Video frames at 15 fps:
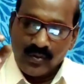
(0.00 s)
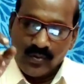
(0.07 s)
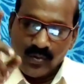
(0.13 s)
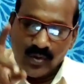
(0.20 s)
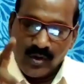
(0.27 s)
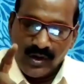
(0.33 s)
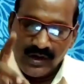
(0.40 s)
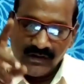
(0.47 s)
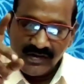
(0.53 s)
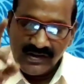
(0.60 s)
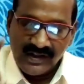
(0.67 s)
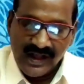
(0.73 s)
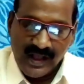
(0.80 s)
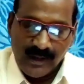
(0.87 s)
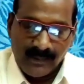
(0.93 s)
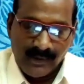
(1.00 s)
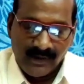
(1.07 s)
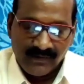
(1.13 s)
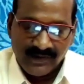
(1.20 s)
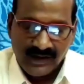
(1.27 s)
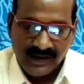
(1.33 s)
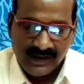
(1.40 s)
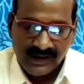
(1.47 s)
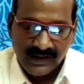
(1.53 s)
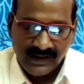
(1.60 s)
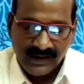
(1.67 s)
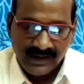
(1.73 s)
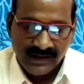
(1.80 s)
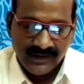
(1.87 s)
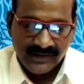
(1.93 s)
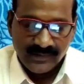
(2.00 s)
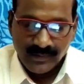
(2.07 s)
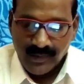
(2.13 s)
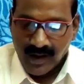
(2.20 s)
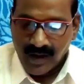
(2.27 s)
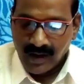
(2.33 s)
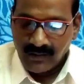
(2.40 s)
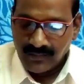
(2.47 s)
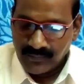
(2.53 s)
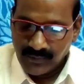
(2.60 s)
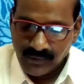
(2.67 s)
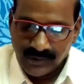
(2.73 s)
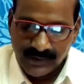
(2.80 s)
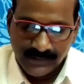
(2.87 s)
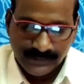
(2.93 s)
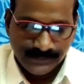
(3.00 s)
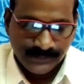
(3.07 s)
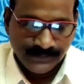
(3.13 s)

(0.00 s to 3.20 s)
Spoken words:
only with the help of that small foot.